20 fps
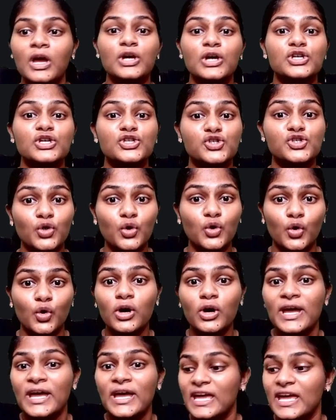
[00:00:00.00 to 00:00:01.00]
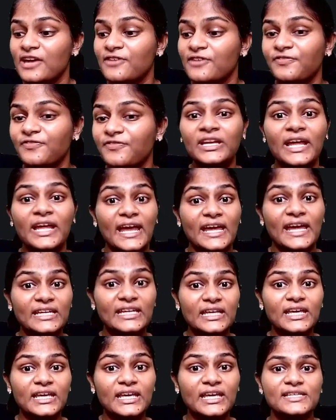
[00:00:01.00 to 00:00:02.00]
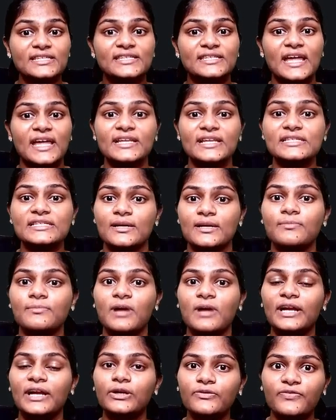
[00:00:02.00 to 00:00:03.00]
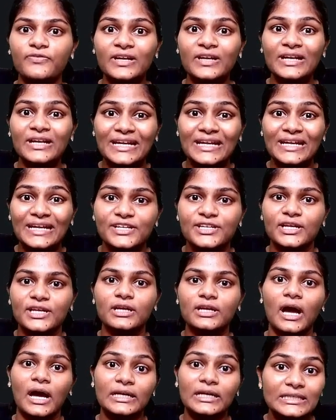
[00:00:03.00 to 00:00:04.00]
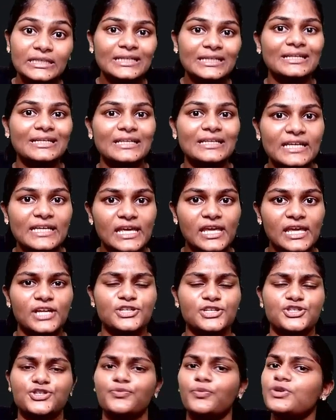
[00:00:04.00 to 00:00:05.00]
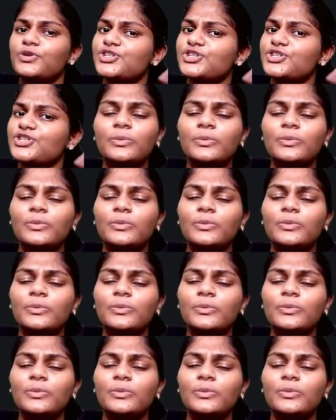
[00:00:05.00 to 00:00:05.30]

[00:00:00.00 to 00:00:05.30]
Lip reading: so, if in any case there is some kind of an electric current leakage, which could